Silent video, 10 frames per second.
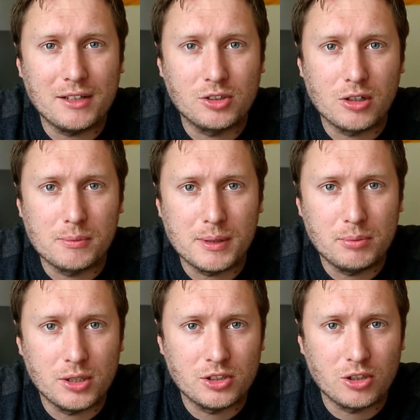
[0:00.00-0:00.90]
key man has got
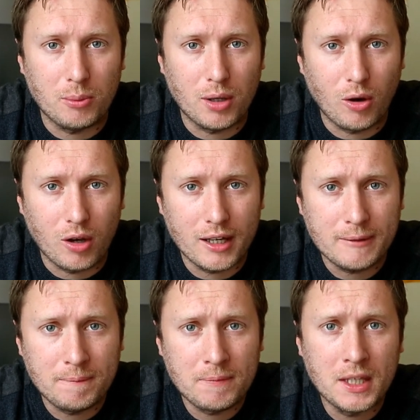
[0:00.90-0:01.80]
to be Brita
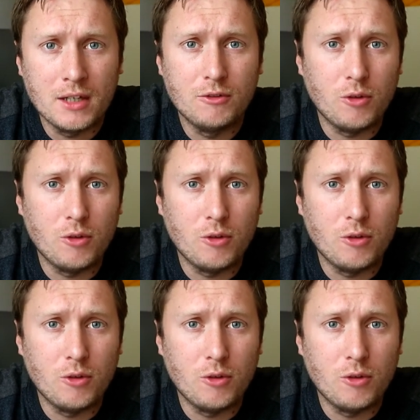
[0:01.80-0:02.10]
Sombalonga.